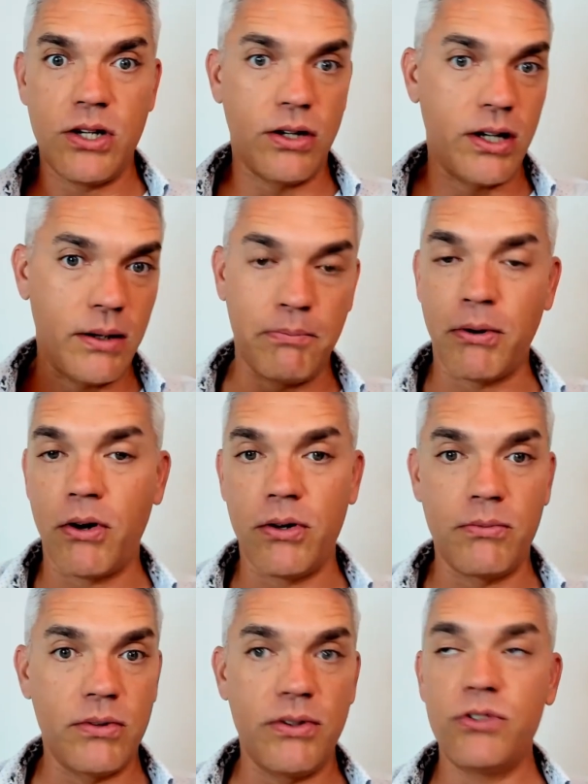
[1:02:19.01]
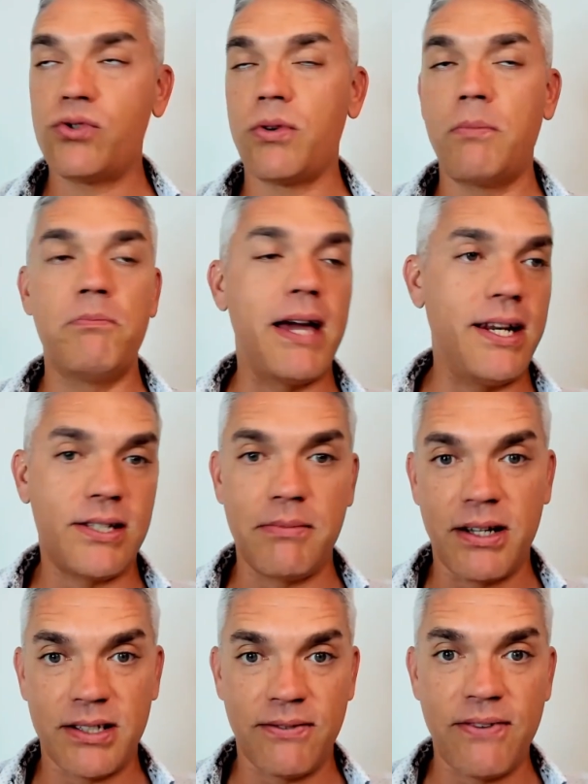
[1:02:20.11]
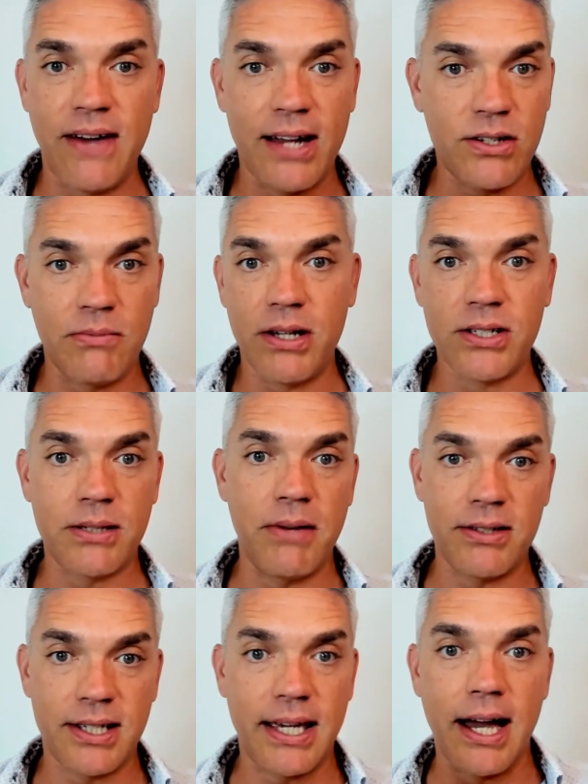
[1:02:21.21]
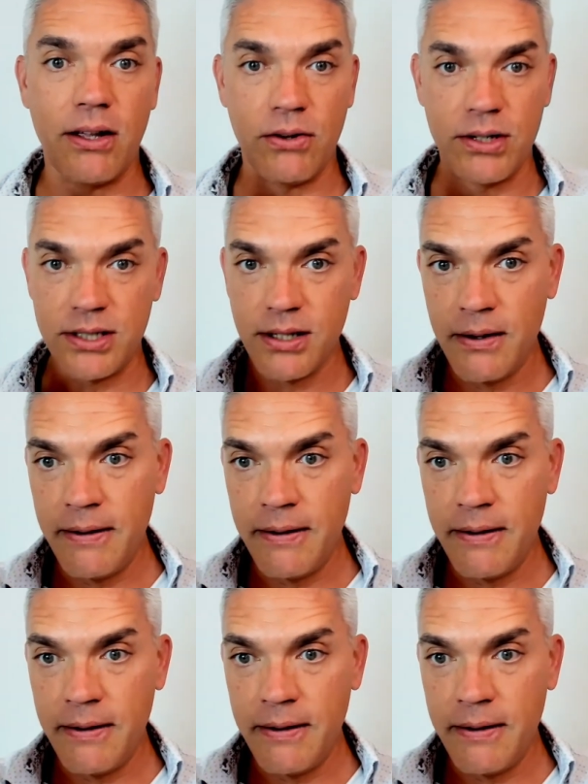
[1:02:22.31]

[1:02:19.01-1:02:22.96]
You're going to burn tremendous amounts of fat, tremendous amounts of calories,